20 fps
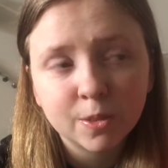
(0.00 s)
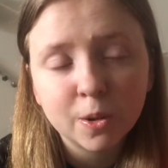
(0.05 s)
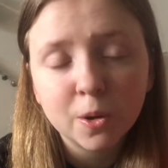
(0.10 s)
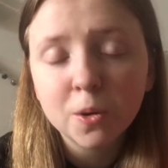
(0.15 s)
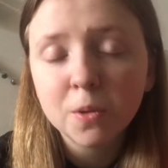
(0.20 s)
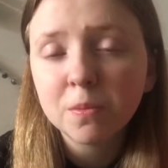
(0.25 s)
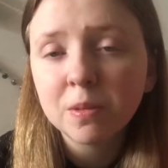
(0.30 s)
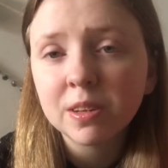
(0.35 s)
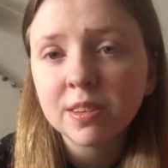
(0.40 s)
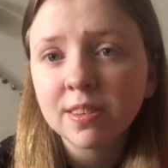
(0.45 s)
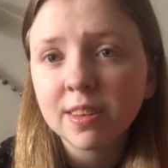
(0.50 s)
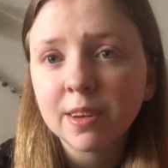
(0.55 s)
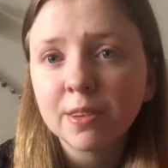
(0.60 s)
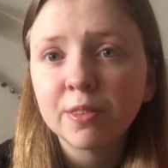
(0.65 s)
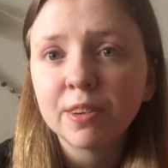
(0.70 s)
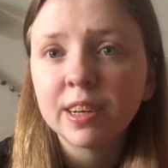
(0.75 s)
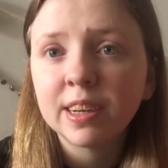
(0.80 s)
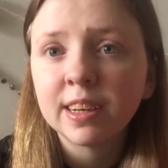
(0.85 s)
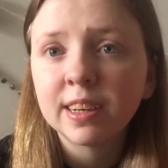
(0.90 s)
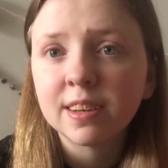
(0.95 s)
Almost like
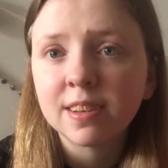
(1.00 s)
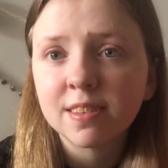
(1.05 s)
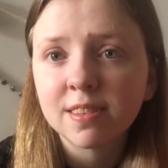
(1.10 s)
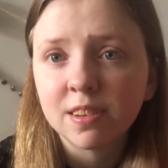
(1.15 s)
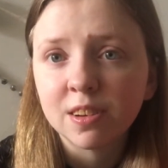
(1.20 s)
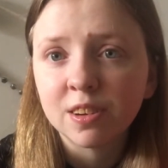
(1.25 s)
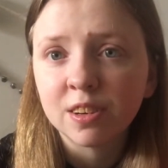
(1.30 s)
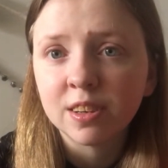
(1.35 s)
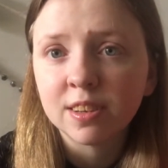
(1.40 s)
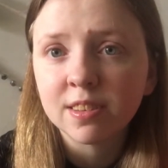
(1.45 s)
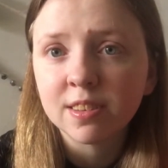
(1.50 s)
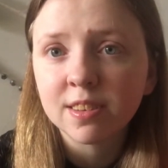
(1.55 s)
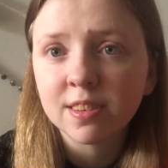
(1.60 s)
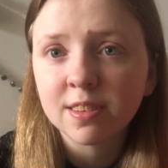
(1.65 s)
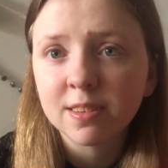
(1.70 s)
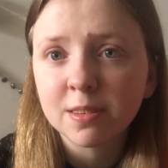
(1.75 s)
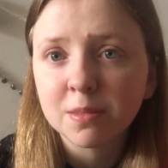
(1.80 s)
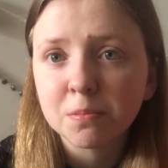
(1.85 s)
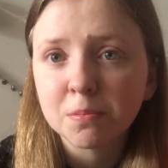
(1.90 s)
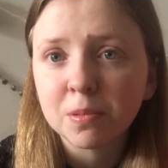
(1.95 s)
reading a
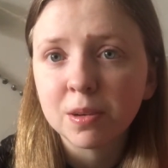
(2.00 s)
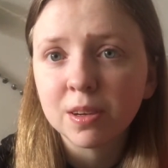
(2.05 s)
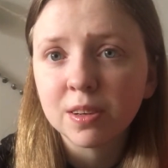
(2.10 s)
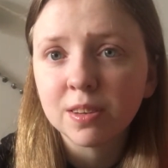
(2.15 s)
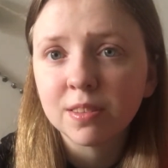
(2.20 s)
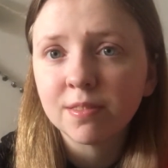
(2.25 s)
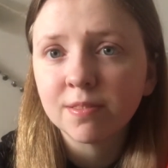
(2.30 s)
series, but